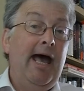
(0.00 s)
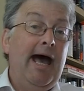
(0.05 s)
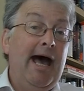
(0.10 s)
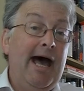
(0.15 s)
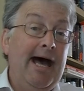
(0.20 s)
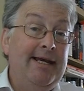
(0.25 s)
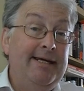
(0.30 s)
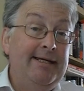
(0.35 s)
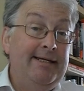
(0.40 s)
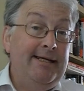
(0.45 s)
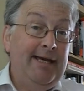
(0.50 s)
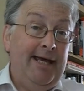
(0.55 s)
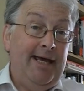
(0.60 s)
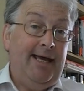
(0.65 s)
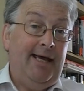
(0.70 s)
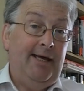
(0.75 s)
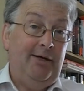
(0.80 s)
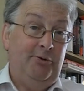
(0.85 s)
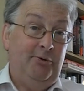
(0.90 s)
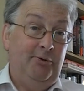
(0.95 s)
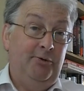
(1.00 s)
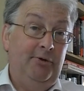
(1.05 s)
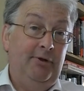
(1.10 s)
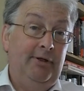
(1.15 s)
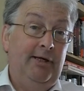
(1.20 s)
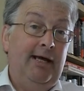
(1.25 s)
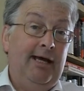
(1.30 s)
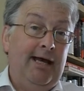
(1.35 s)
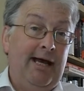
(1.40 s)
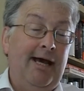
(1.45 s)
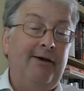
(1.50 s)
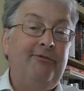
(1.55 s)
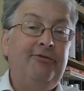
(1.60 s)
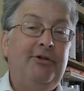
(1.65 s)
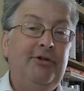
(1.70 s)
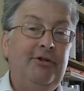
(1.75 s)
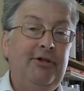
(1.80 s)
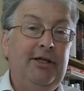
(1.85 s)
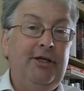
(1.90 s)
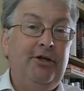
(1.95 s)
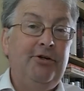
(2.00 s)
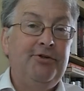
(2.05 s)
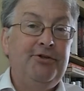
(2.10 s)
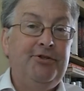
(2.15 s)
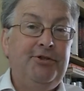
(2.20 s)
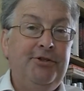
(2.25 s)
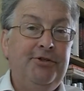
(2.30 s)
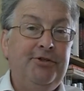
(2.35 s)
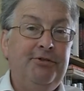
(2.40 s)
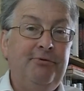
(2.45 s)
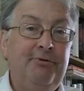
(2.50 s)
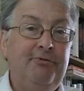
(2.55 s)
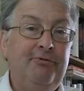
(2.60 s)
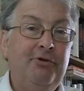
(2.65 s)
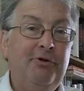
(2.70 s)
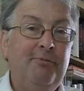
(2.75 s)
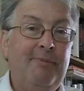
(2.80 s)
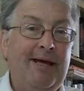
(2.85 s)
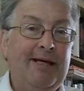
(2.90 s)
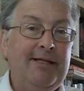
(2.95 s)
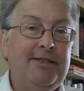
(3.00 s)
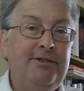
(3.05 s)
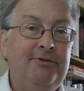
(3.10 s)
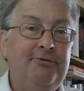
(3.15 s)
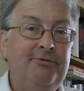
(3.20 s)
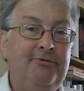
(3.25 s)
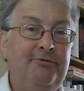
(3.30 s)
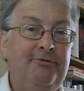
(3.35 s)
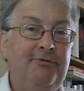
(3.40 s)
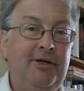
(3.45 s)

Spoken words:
And now, after the Constitutional Reform Act of